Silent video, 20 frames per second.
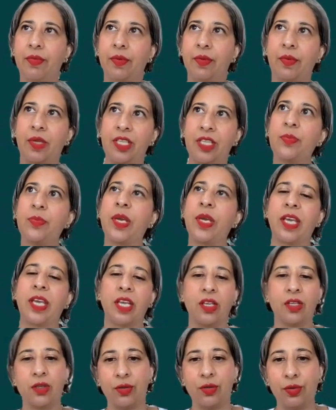been
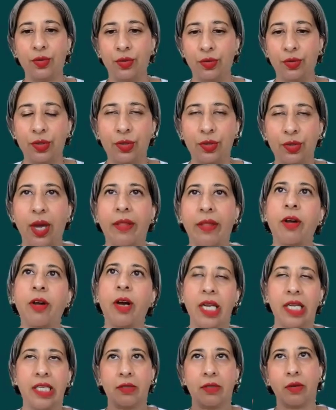speaking to other colleagues,